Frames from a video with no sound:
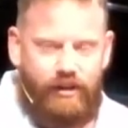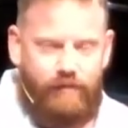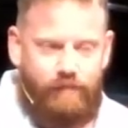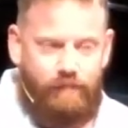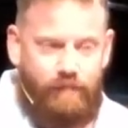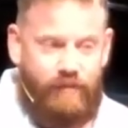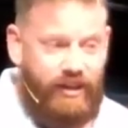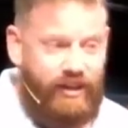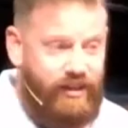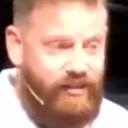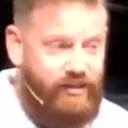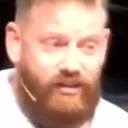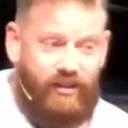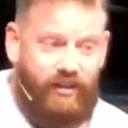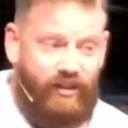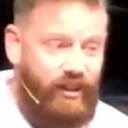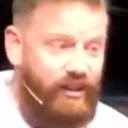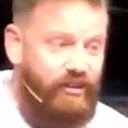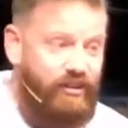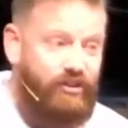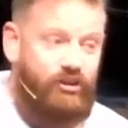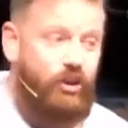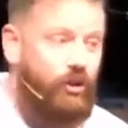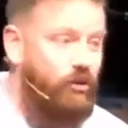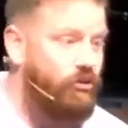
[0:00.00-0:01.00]
Because the
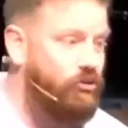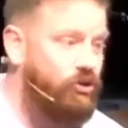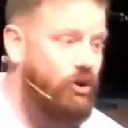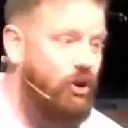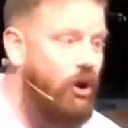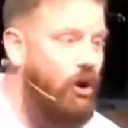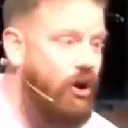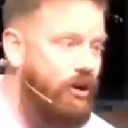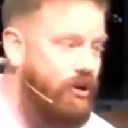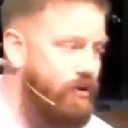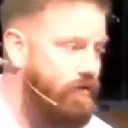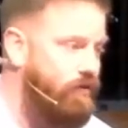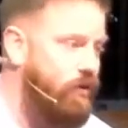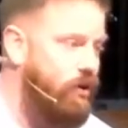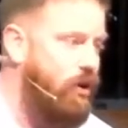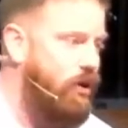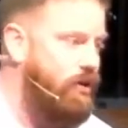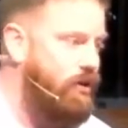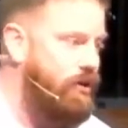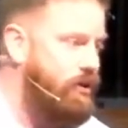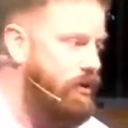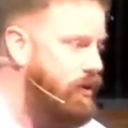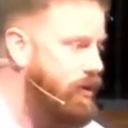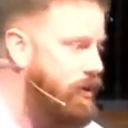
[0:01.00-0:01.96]
list goes on of all the